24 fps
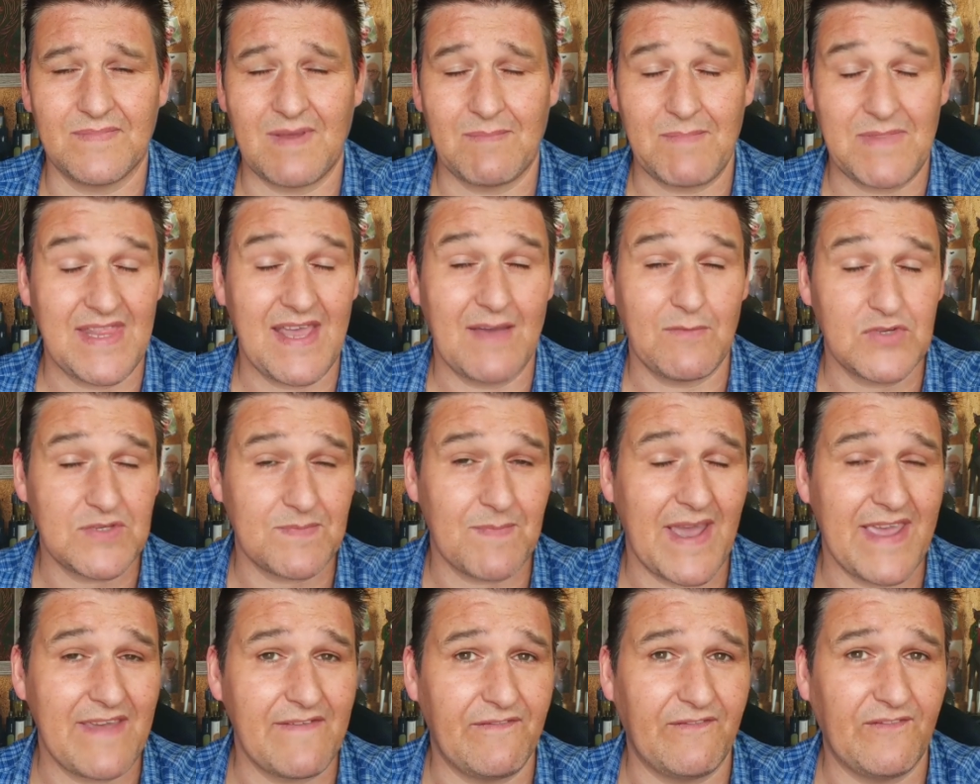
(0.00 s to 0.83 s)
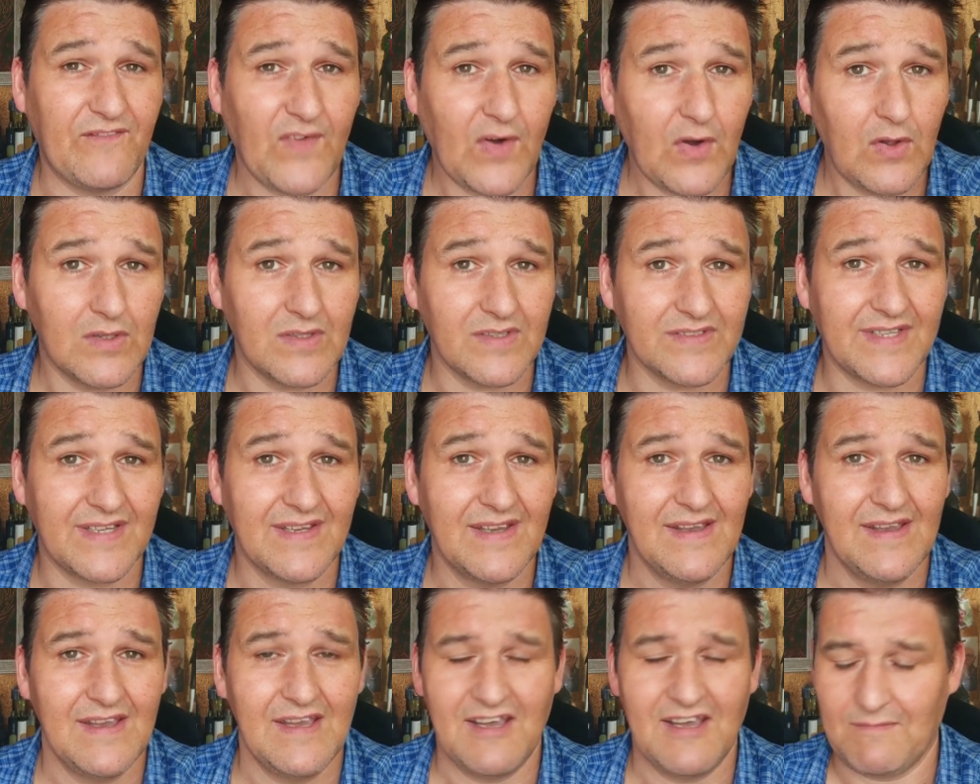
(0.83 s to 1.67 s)
I mean, that was my fault,
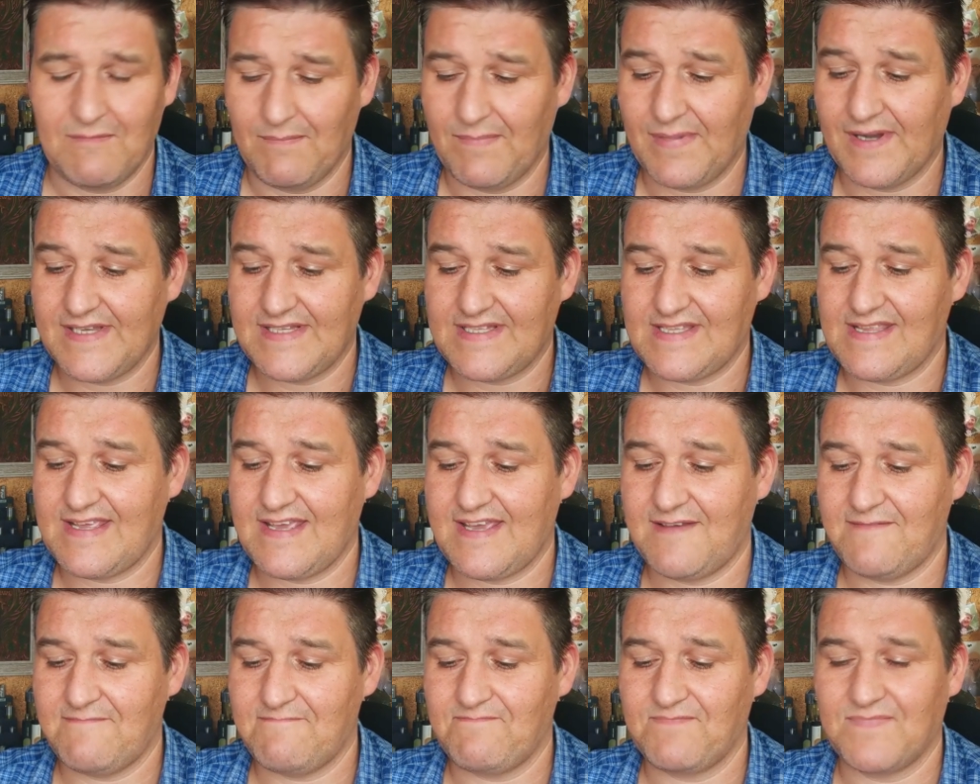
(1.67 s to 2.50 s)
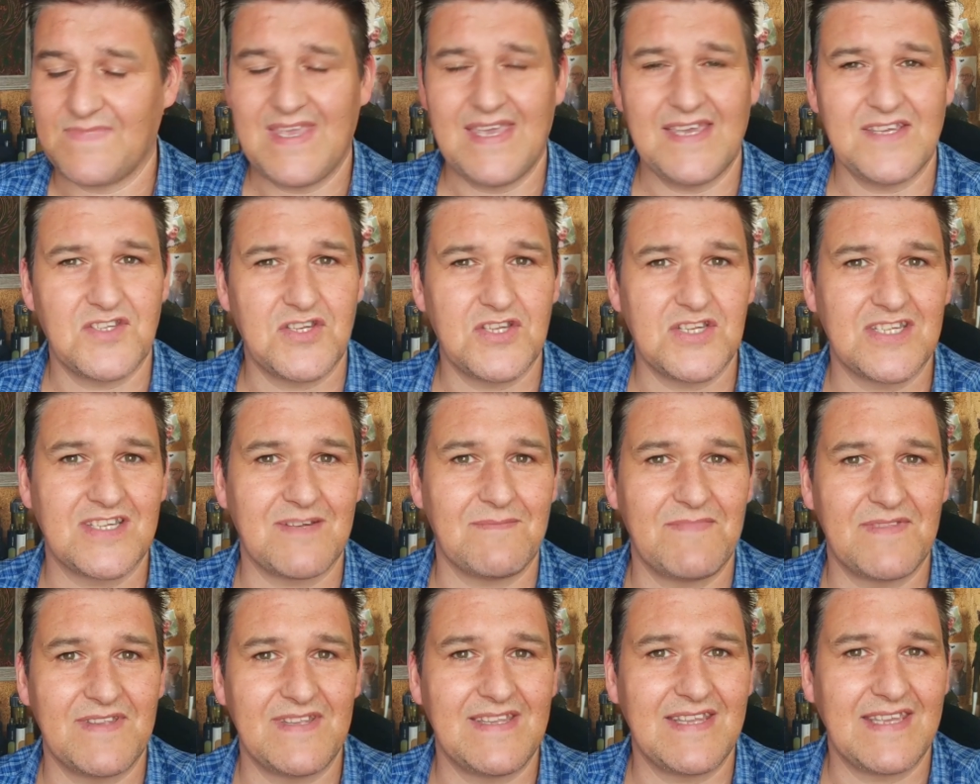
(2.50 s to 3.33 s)
but it's just
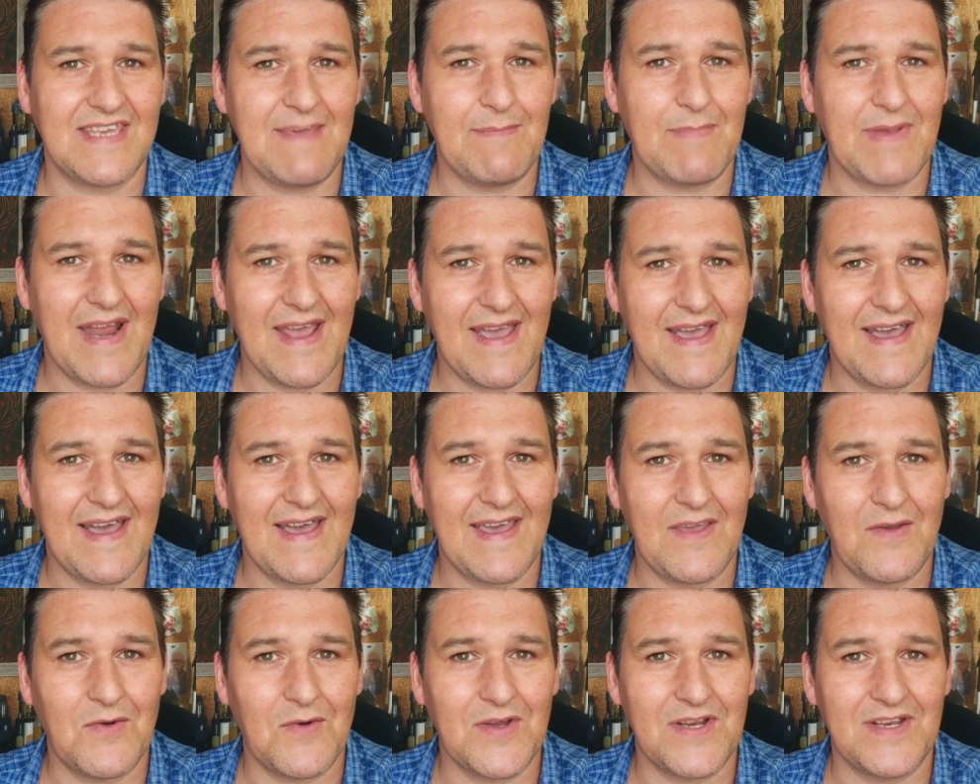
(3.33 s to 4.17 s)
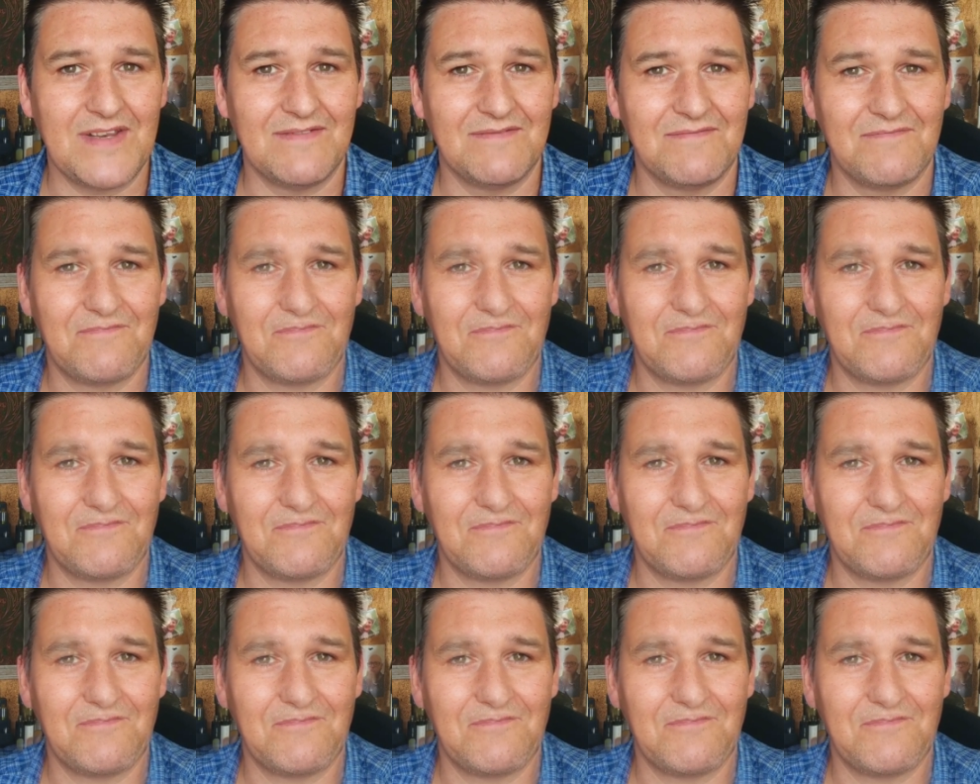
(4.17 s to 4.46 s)
something to keep an eye on.